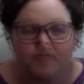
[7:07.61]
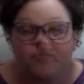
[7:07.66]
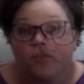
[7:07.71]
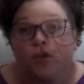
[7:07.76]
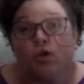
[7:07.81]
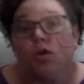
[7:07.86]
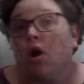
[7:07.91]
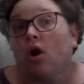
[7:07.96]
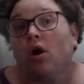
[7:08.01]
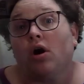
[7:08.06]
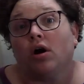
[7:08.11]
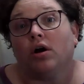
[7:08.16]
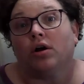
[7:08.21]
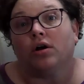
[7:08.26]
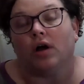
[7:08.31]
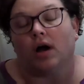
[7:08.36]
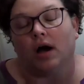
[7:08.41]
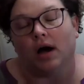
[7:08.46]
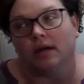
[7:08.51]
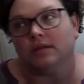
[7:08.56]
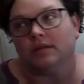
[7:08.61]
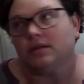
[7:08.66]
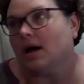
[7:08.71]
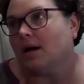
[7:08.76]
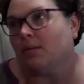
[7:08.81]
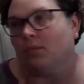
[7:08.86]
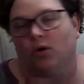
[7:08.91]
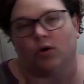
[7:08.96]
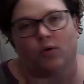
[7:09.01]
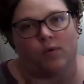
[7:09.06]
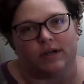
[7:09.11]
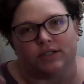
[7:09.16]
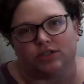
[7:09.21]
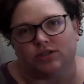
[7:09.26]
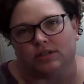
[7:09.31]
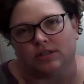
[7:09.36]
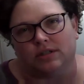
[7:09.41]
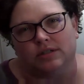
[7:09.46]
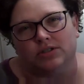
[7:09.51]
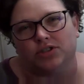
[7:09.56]
There are a lot more
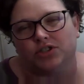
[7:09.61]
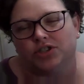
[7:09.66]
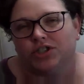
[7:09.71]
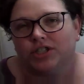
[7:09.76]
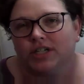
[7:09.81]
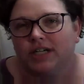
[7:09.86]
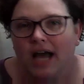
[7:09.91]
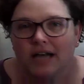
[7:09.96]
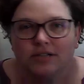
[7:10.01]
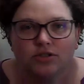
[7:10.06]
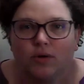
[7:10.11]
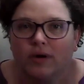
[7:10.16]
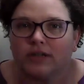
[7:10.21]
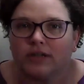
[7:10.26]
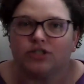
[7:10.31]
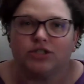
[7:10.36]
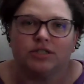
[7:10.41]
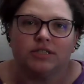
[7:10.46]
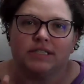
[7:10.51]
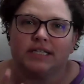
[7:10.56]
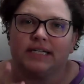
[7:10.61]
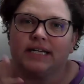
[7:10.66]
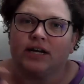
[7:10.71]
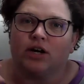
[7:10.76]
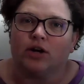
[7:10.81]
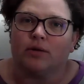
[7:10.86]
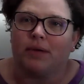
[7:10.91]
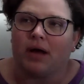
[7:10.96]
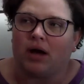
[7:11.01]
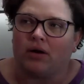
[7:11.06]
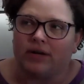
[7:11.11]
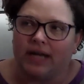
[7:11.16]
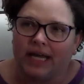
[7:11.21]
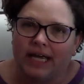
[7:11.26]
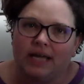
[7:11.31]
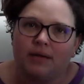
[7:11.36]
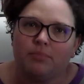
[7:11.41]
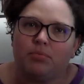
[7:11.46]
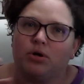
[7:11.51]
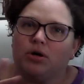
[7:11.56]
questions. She has questions in here about
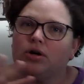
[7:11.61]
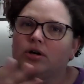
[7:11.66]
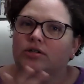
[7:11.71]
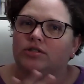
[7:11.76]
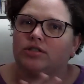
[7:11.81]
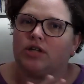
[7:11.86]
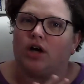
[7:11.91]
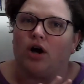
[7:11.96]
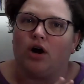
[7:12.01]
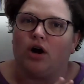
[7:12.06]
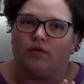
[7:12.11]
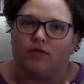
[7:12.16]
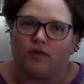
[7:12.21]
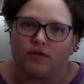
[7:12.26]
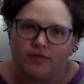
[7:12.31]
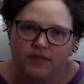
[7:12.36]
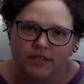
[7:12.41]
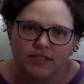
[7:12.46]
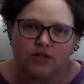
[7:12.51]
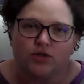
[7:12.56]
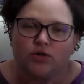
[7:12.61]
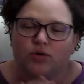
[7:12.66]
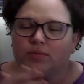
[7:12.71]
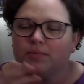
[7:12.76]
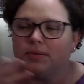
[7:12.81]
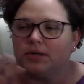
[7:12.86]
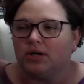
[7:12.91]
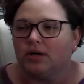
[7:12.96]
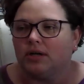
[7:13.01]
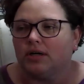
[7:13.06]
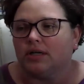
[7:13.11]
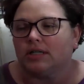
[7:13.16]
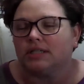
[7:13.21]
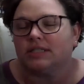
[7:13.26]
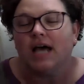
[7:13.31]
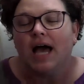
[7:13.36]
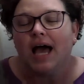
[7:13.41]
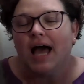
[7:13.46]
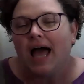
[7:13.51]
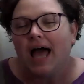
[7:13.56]
ebooks over physical
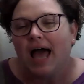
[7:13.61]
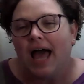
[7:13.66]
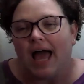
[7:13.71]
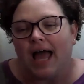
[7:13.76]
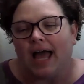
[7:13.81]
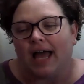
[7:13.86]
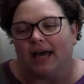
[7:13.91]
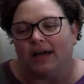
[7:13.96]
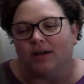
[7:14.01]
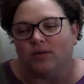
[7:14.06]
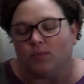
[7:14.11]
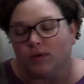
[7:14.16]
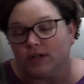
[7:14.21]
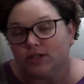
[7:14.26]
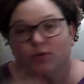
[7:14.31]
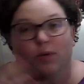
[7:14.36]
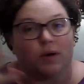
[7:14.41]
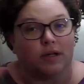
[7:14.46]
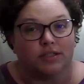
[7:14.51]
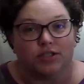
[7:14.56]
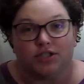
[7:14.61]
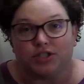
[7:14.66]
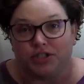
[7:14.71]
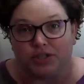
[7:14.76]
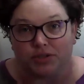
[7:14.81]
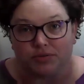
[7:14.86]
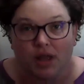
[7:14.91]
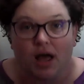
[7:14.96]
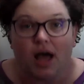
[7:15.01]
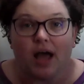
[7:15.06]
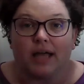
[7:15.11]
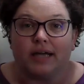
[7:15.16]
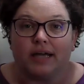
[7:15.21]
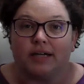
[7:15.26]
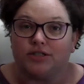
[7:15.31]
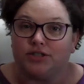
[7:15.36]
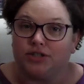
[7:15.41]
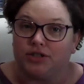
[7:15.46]
books, and which ones do you like?